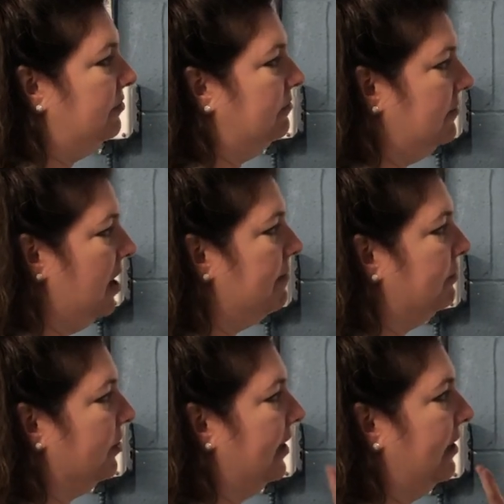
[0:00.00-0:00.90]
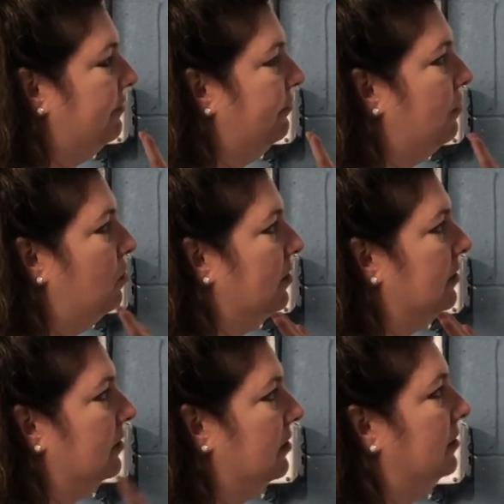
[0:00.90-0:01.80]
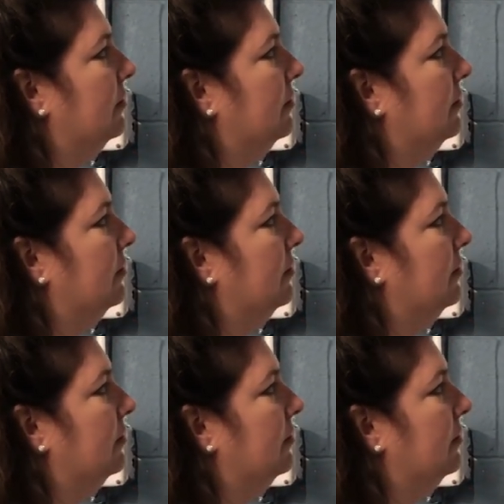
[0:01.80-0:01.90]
numbering for